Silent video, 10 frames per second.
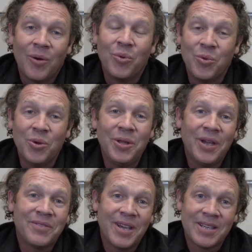we really
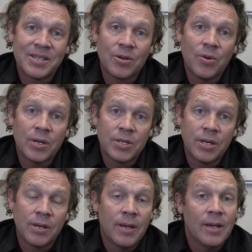have to ask the
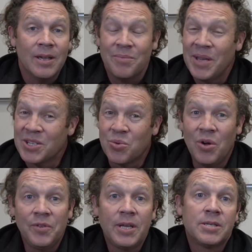question man,
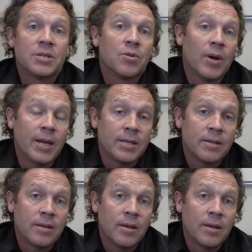12 days is great.